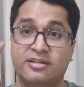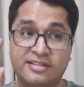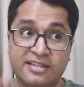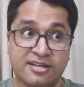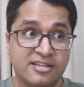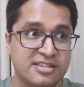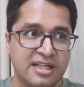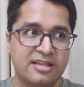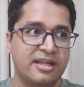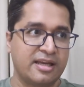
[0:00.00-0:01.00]
The rich
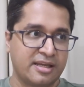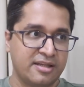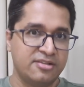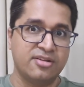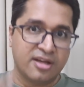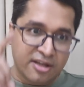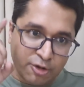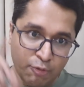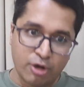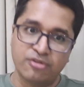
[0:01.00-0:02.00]
tell their kids,
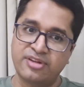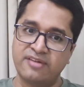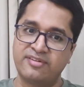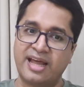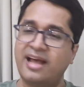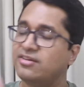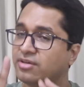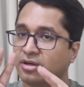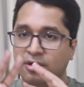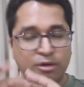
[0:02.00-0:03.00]
you want to save
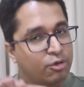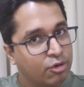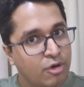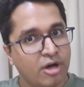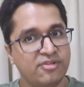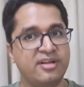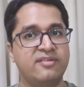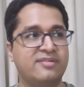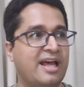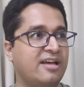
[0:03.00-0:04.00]
tax? Do not
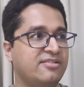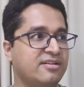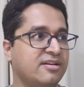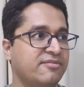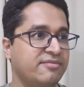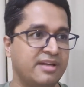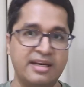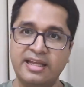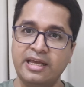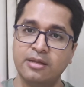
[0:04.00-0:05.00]
save tax in an
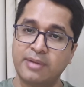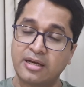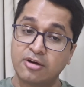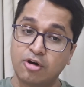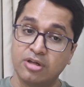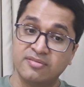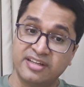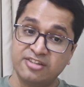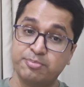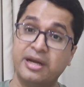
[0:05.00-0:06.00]
illegal manner.
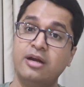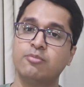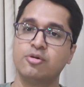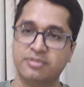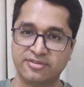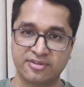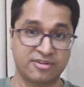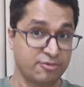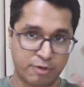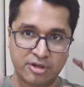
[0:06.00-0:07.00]
Always build more
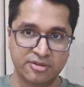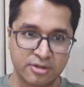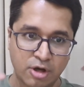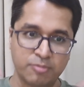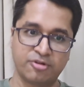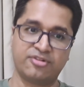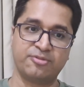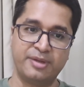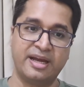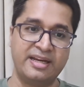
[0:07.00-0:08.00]
businesses. What is the thought
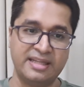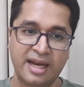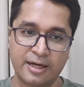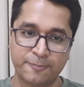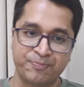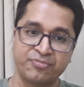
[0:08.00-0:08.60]
process behind that?